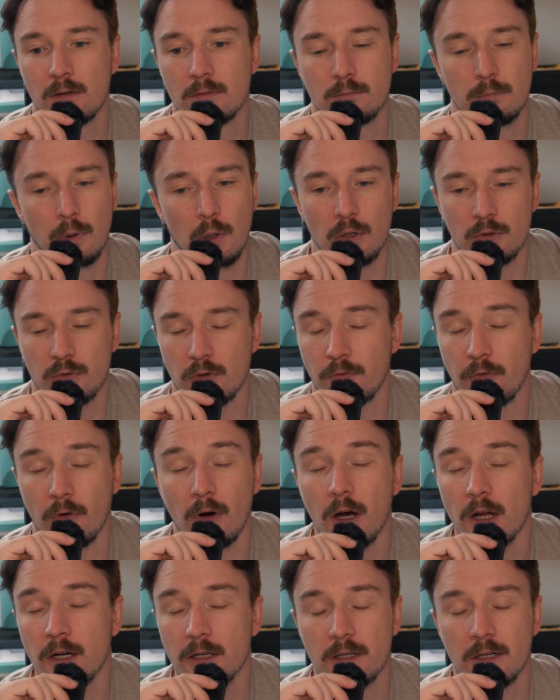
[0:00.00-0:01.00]
Portra
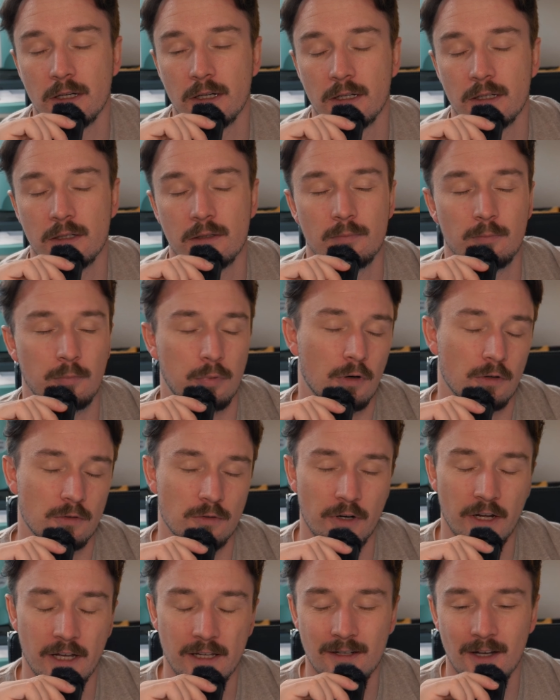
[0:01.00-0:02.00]
400,
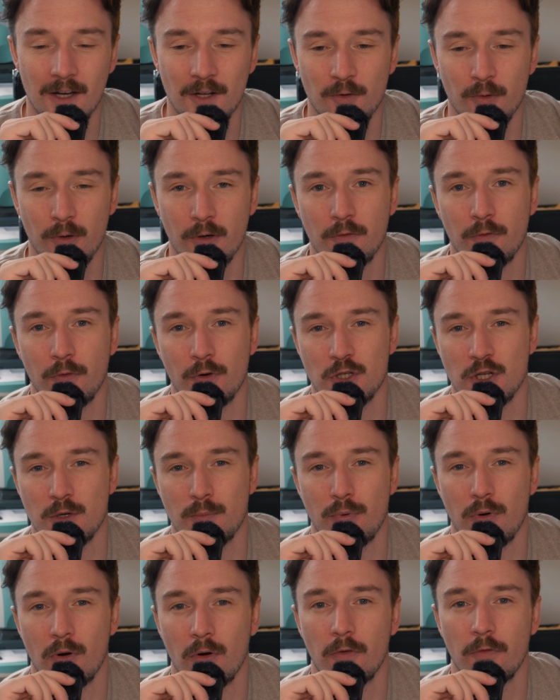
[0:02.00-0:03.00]
Portra 800, Fuji
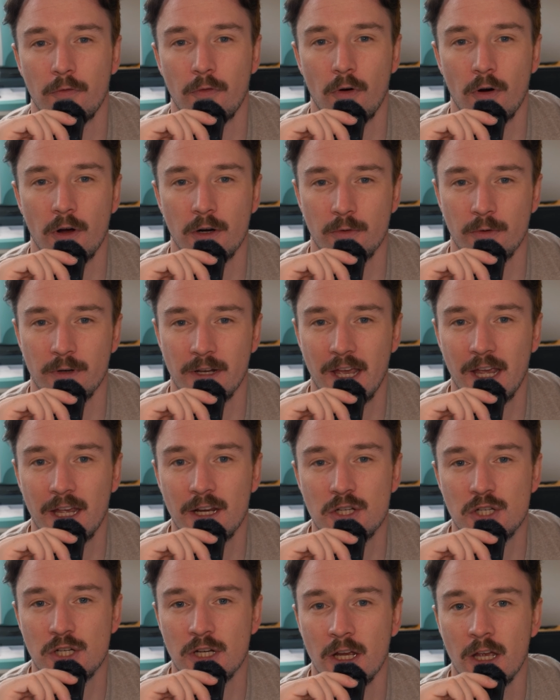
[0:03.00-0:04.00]
Pro
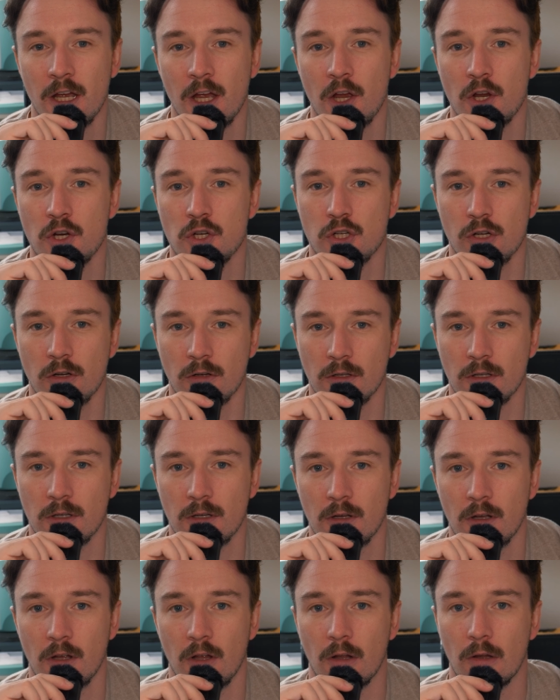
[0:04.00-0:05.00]
400H should
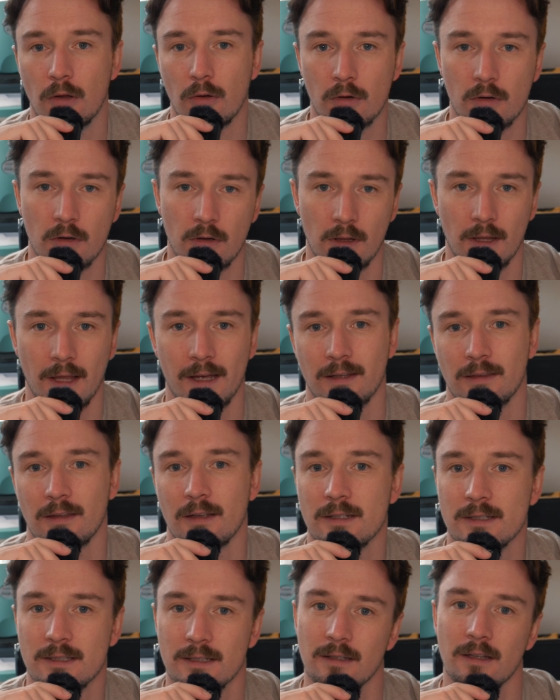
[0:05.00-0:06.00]
look like
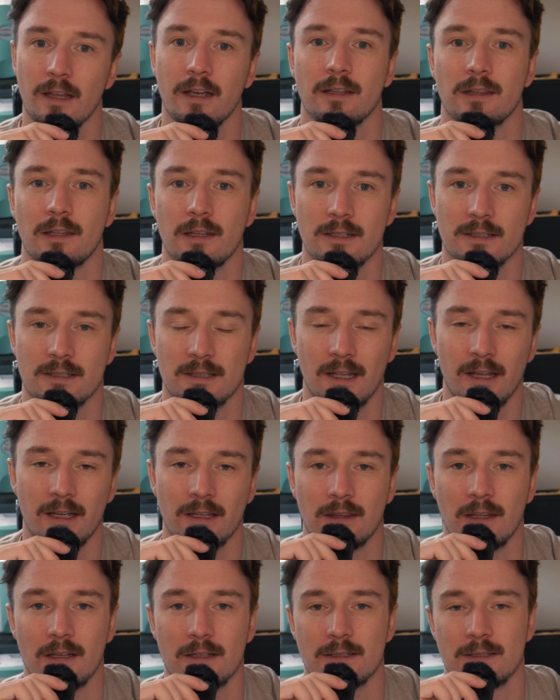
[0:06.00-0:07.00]
this, like this,
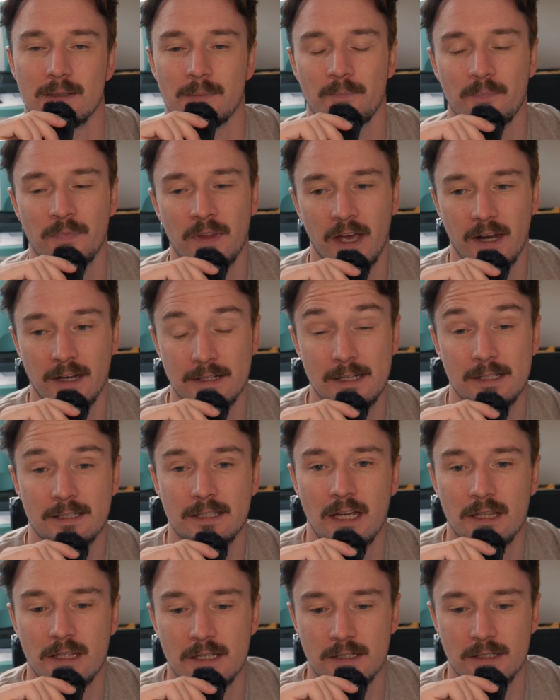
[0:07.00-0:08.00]
like this. And as I
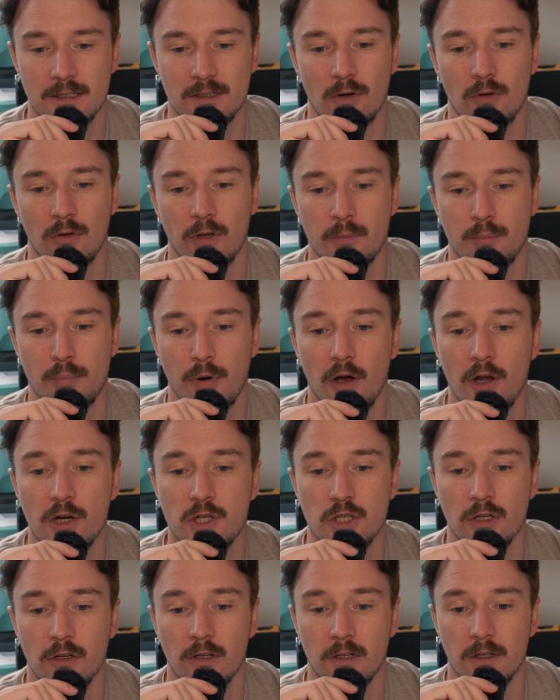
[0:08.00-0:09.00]
said, this is only
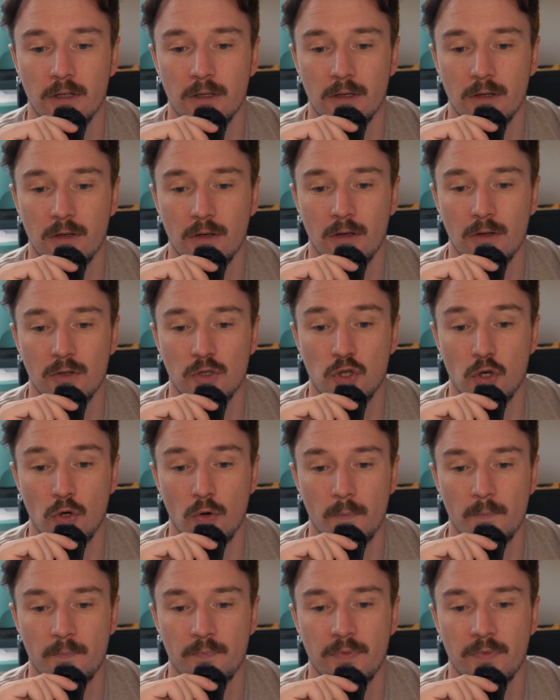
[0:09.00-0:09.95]
partially true.